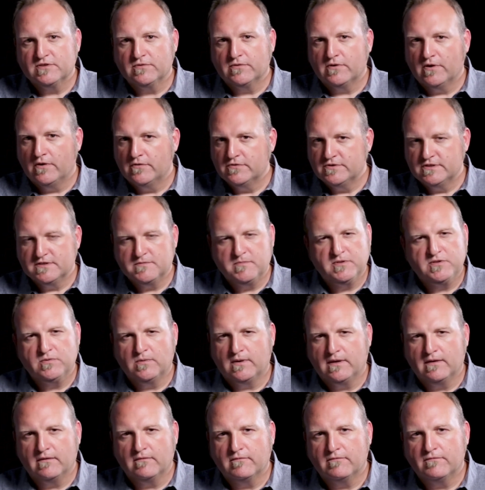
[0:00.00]
who coaches
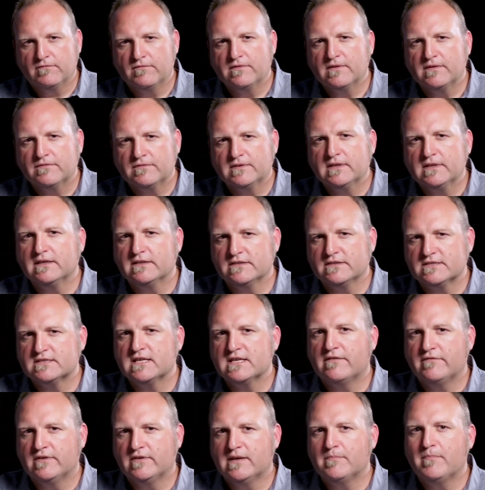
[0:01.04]
between 50 and
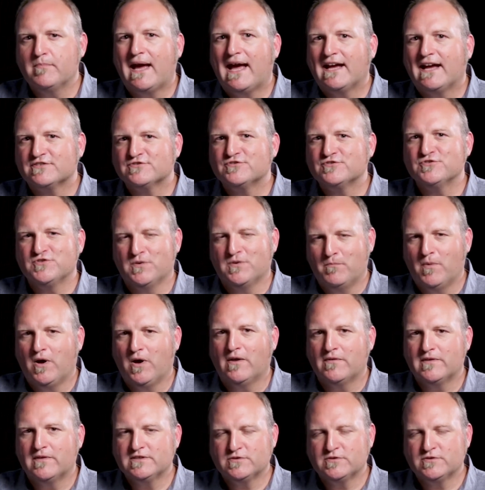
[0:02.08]
70 pastors a month.